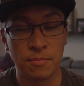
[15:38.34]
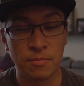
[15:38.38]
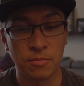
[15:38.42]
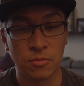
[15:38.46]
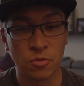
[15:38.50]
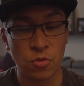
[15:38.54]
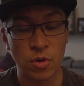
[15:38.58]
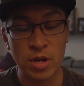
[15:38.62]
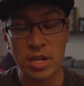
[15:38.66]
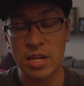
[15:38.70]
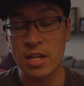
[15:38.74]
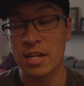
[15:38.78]

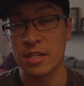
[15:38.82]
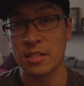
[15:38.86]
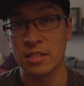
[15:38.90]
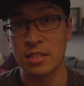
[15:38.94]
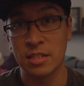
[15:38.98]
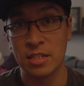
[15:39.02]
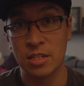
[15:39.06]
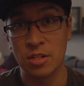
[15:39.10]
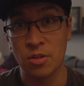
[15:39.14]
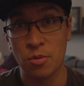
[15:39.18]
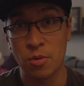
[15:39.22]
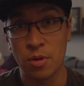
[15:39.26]
Great guys to
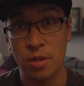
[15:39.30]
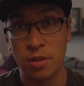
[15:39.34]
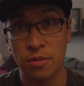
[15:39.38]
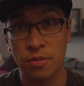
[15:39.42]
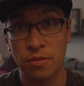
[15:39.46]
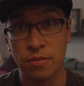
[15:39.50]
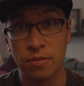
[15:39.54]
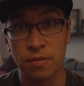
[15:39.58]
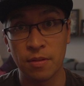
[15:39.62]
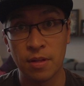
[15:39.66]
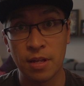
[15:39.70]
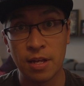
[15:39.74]
deal
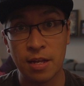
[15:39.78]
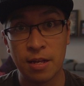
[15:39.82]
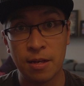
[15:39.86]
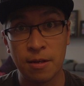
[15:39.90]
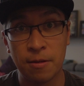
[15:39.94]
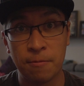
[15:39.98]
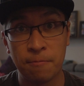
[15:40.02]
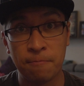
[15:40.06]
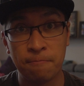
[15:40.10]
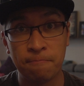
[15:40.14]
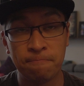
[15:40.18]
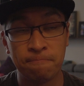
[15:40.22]
with,
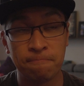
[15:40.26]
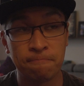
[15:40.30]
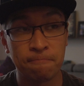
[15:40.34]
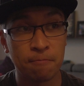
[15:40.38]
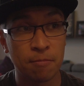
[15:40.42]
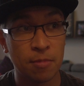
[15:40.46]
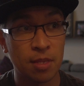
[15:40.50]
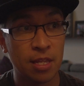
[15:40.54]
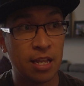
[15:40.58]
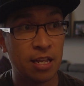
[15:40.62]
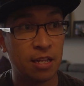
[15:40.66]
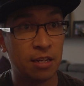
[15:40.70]

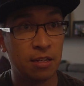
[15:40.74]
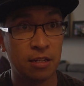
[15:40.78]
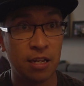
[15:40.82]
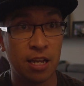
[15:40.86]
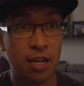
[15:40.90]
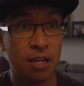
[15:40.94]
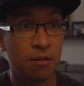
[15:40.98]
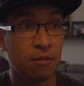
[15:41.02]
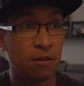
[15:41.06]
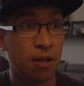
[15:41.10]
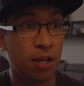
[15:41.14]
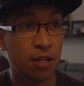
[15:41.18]
and
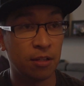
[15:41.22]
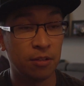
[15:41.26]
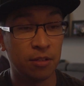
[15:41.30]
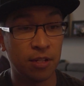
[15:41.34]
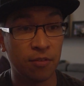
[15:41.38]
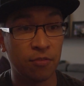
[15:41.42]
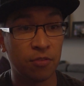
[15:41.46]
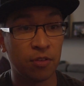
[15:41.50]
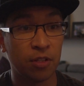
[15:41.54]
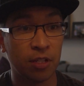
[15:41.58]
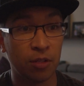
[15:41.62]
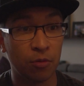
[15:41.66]
yeah, I
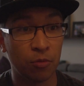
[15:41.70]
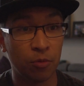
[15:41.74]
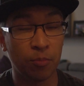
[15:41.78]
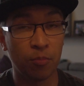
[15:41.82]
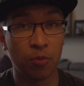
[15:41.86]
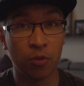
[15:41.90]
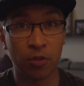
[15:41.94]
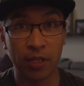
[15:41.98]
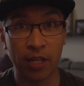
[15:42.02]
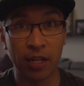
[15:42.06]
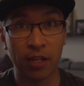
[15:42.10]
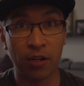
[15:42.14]
definitely would
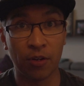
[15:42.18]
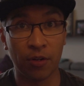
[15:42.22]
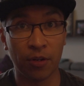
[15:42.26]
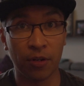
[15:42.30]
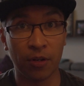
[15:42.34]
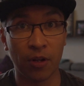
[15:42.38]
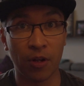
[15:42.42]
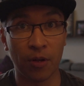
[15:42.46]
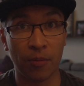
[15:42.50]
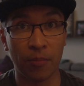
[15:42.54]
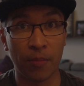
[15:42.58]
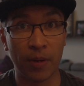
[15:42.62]
put that
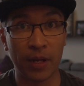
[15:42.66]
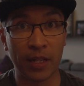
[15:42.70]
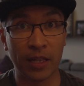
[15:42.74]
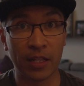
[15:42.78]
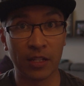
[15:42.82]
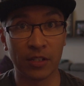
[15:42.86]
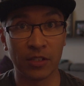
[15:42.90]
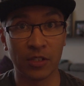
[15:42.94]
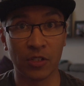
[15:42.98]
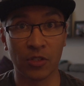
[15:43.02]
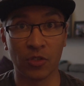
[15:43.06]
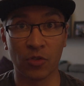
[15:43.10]
on my
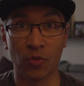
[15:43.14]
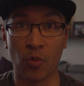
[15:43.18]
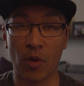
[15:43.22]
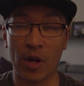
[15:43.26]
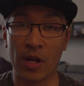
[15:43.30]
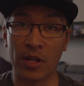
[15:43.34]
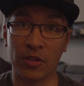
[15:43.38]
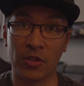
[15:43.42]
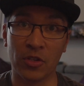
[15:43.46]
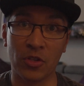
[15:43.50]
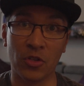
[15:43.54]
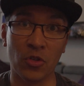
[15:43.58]
list as
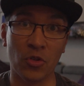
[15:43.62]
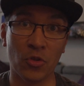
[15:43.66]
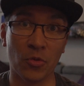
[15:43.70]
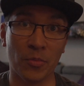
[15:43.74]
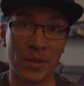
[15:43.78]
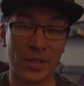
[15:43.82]
well too.